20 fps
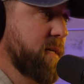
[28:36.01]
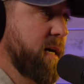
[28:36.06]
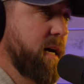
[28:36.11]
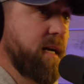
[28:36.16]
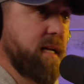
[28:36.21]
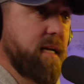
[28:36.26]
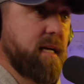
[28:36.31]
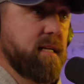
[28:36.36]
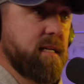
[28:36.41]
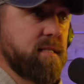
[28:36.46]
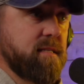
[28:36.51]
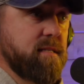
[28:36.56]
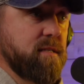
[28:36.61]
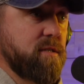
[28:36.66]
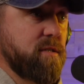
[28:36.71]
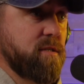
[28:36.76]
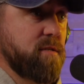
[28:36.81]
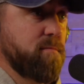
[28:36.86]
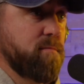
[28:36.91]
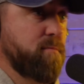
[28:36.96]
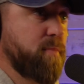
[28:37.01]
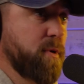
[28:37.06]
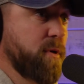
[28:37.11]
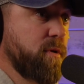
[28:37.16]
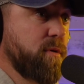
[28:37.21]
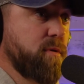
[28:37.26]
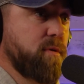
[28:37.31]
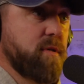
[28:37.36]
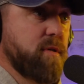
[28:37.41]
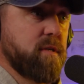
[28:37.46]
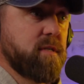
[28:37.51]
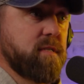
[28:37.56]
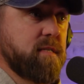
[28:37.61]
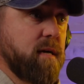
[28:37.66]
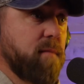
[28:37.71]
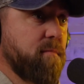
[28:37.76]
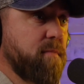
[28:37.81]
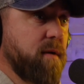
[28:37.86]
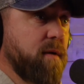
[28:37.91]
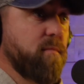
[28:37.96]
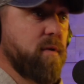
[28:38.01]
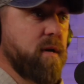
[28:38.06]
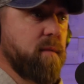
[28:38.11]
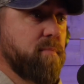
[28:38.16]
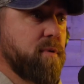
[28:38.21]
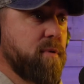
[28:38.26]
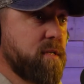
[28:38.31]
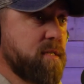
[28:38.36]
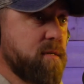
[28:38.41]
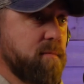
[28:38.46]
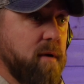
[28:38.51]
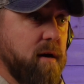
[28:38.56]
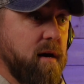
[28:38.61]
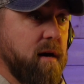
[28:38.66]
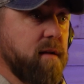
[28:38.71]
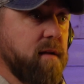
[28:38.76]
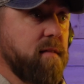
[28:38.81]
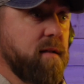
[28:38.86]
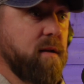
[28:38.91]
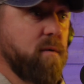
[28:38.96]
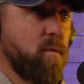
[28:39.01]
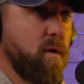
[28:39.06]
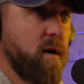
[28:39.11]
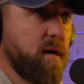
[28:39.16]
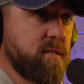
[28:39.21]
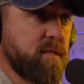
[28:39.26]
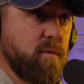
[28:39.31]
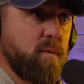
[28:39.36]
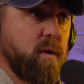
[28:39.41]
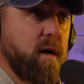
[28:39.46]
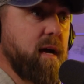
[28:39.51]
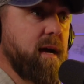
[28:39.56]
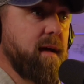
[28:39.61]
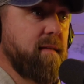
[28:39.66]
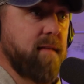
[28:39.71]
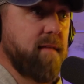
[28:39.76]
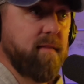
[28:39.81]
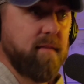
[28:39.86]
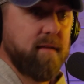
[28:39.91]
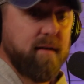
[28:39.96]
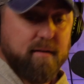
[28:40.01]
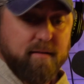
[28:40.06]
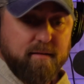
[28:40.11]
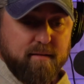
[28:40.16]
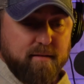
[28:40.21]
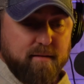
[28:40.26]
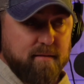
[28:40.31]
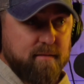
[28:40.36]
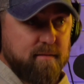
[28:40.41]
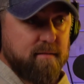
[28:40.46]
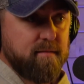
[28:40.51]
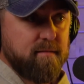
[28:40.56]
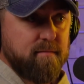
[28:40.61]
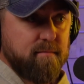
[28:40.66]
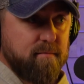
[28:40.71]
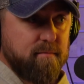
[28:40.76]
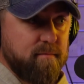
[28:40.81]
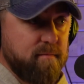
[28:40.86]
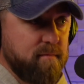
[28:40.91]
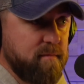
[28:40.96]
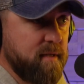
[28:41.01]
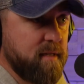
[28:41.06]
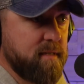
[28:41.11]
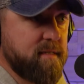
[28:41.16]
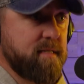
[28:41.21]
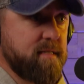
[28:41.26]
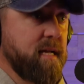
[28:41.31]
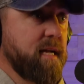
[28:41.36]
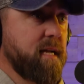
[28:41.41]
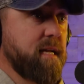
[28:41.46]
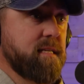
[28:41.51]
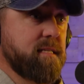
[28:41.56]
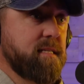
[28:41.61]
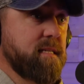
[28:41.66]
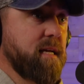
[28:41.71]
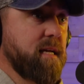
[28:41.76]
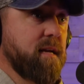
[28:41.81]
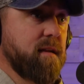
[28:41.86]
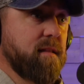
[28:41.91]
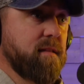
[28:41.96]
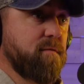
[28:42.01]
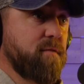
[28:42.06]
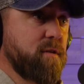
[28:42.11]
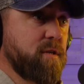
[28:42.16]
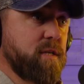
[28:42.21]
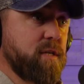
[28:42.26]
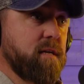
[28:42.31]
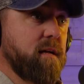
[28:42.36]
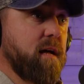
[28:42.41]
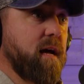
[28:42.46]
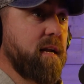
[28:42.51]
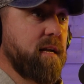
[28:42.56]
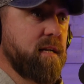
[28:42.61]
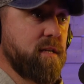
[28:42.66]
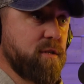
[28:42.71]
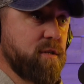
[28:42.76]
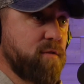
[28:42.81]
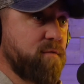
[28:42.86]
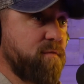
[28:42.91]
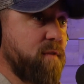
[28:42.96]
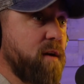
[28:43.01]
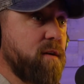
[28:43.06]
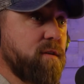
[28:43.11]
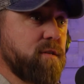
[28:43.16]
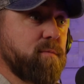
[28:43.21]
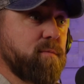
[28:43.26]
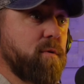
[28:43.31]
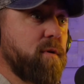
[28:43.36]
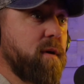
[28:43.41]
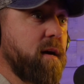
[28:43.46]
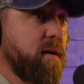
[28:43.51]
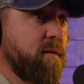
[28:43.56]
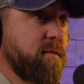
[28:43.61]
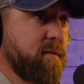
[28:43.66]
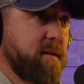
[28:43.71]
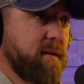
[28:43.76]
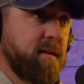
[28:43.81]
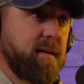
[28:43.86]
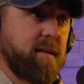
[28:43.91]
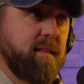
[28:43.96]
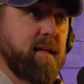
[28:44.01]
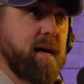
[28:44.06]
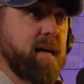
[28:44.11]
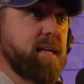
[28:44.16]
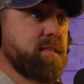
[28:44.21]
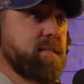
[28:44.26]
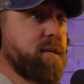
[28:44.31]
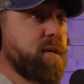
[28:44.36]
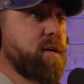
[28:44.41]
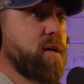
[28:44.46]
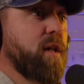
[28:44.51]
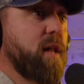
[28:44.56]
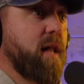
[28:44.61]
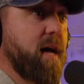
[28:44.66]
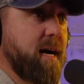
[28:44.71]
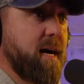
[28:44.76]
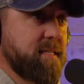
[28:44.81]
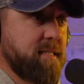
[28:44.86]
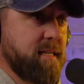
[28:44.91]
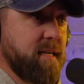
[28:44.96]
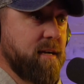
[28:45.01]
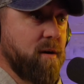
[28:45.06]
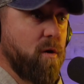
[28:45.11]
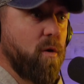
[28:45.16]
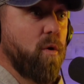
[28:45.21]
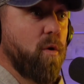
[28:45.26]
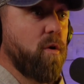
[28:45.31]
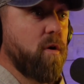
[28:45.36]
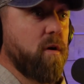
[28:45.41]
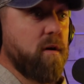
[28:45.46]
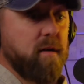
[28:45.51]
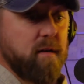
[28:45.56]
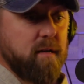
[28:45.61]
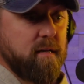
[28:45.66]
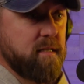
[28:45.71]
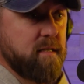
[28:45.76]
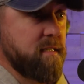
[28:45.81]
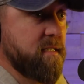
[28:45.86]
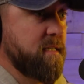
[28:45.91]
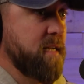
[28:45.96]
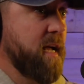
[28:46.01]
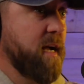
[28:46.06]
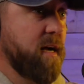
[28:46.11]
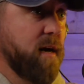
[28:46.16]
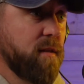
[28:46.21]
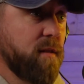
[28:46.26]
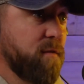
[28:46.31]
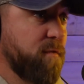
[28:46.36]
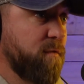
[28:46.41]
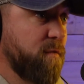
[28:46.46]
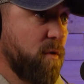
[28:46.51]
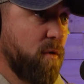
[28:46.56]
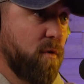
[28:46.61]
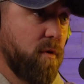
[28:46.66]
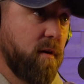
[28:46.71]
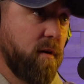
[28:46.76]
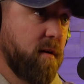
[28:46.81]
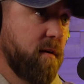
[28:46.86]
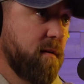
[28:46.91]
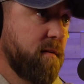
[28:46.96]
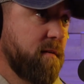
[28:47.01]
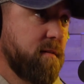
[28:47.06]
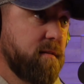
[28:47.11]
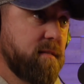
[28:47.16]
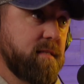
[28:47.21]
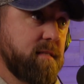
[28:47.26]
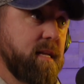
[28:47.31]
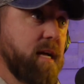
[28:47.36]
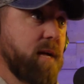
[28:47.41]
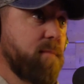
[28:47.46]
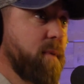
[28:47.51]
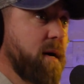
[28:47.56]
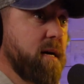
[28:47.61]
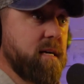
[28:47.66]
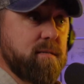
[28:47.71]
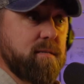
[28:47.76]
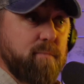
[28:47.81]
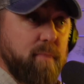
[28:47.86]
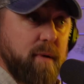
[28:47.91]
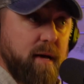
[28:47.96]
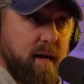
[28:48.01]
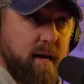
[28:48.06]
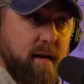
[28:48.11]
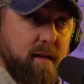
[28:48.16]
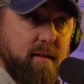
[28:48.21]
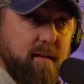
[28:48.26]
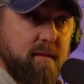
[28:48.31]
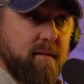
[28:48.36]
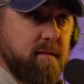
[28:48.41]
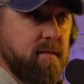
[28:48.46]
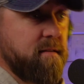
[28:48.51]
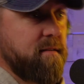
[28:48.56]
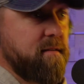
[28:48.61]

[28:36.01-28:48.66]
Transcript: tie it against his boot or something when he puts them on, and then he walks away, and then the snake is the end of the fishing line and just follows him around. That is a classic. Or snake on the floor, snake by his bed.